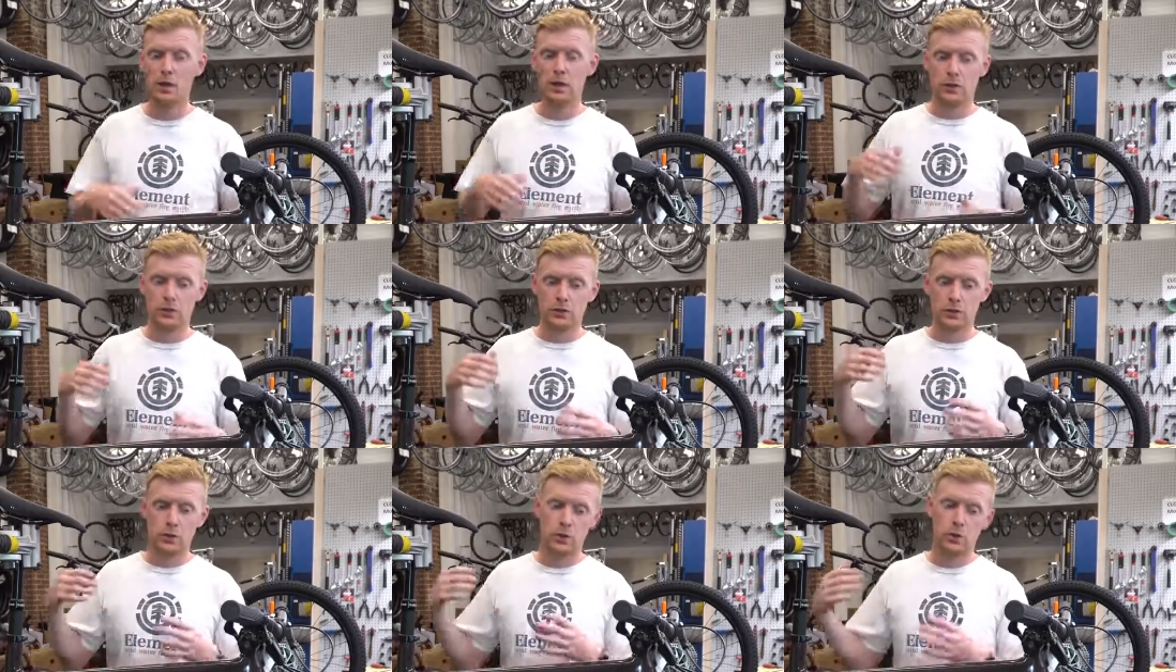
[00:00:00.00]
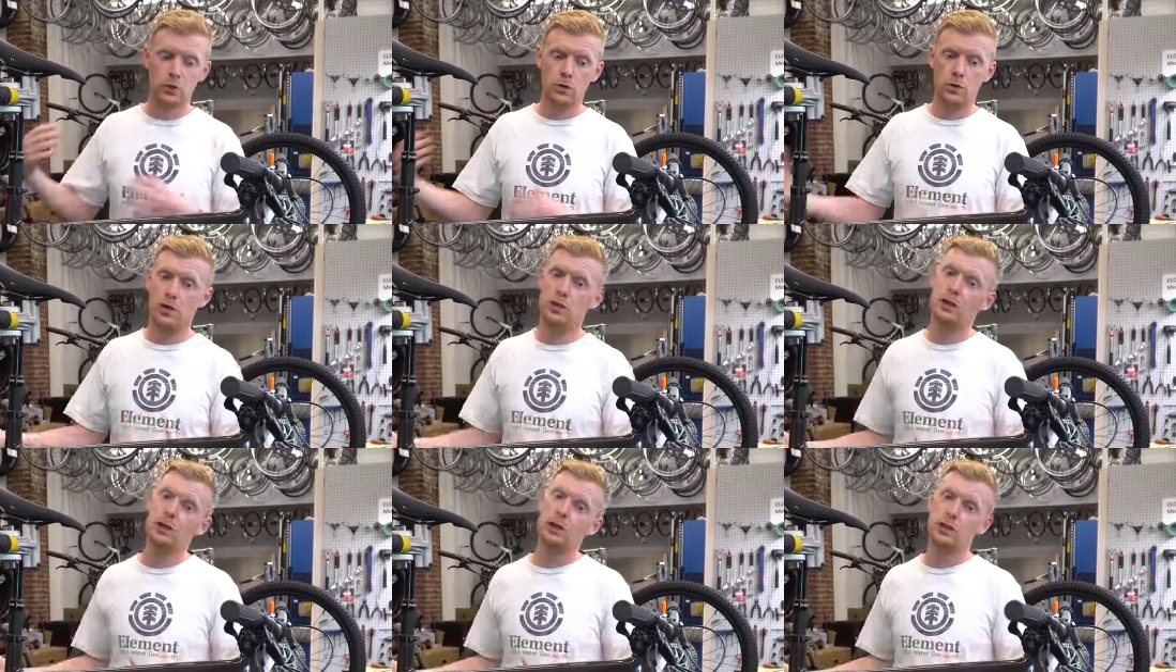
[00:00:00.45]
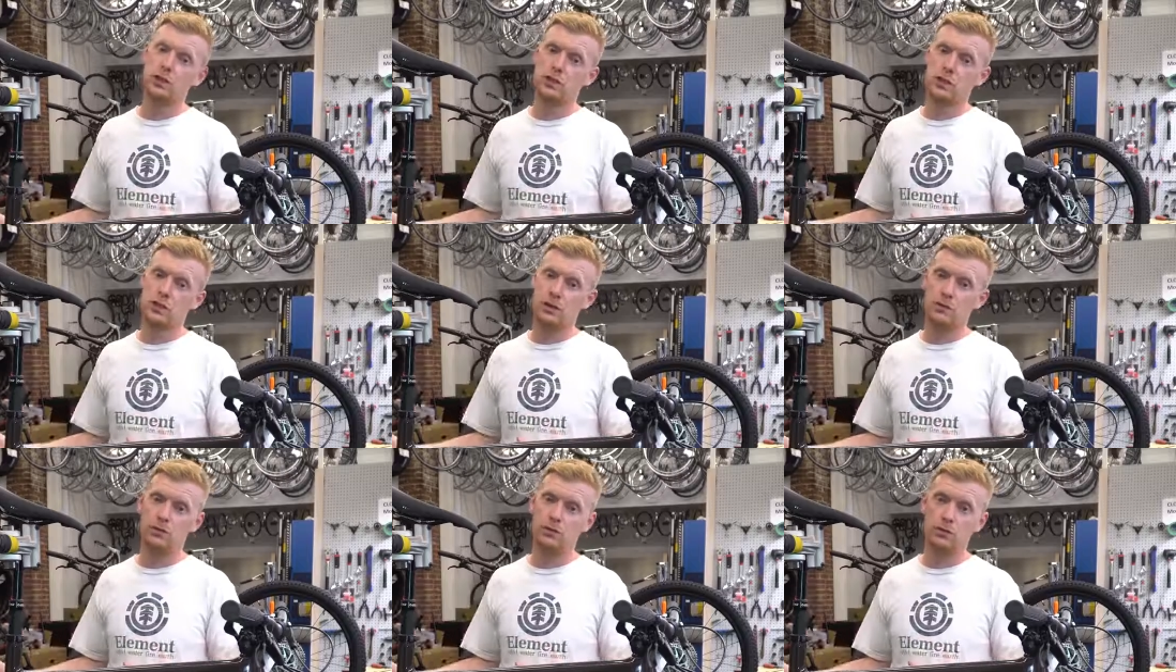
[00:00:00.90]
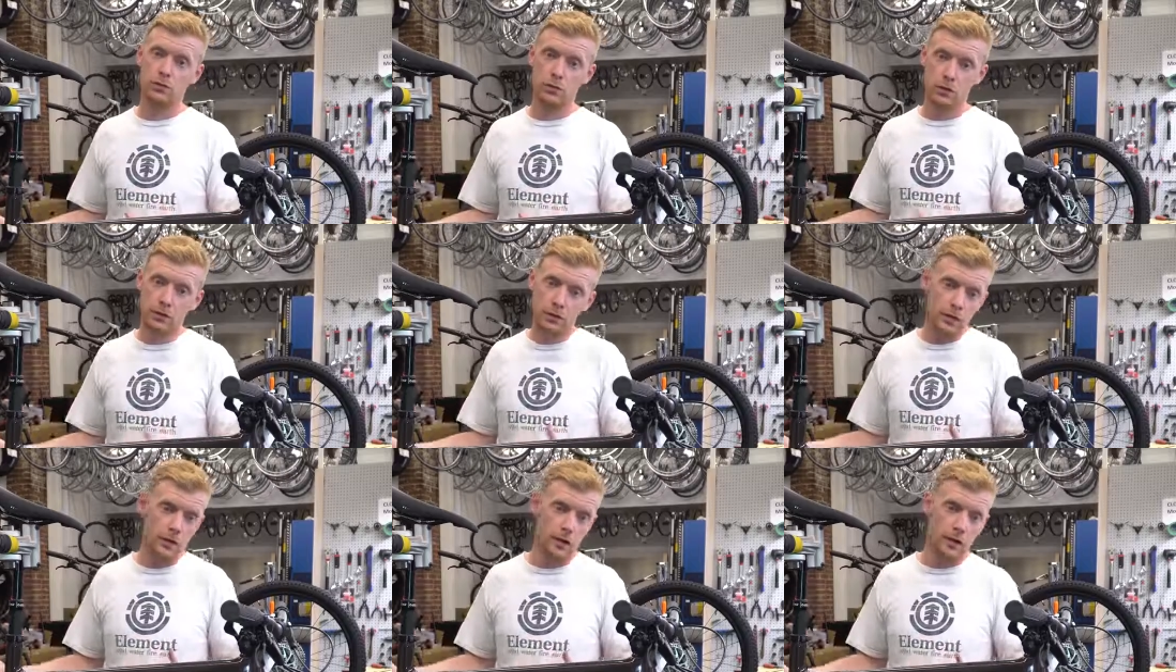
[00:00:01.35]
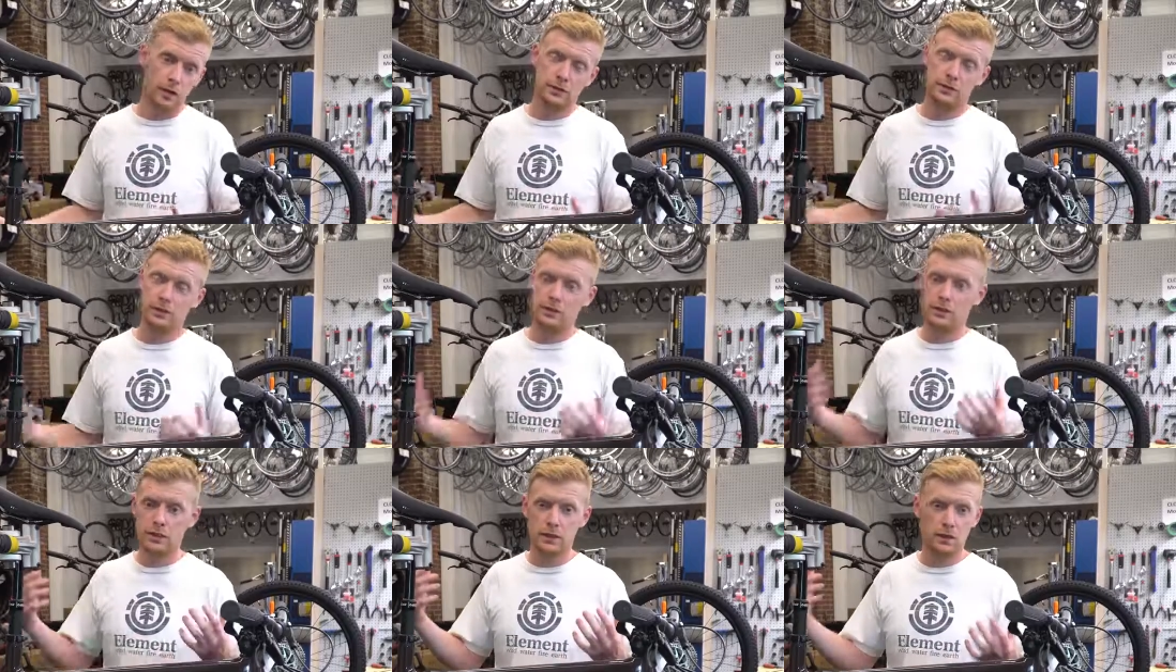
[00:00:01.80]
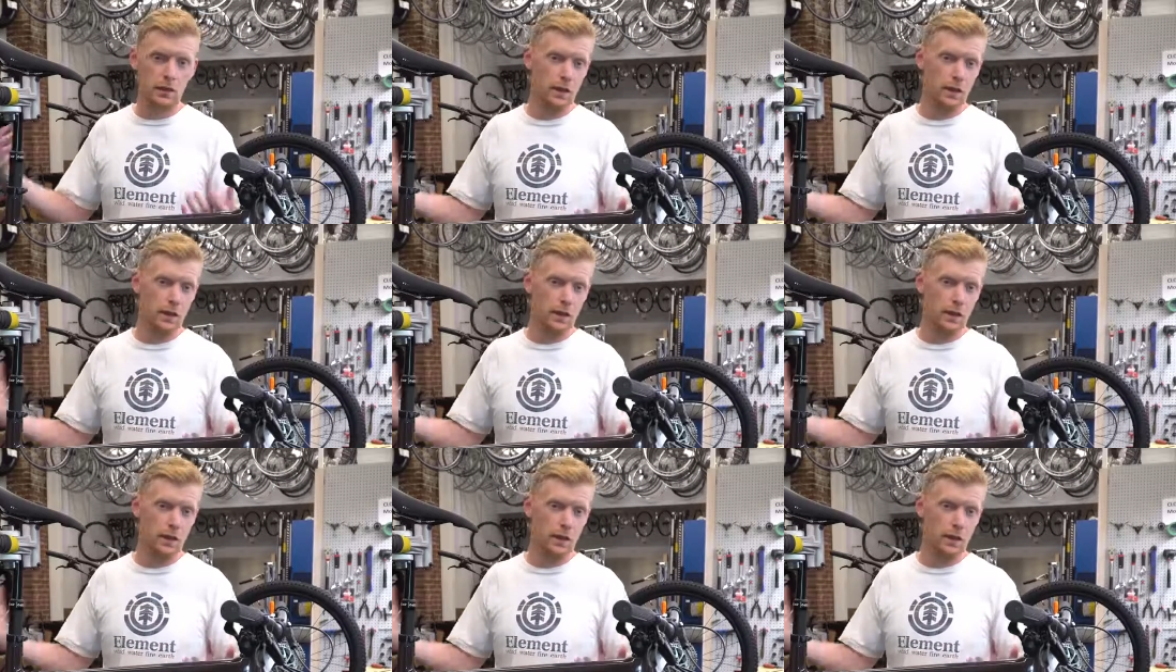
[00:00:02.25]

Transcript: so you are going to shift really nicely.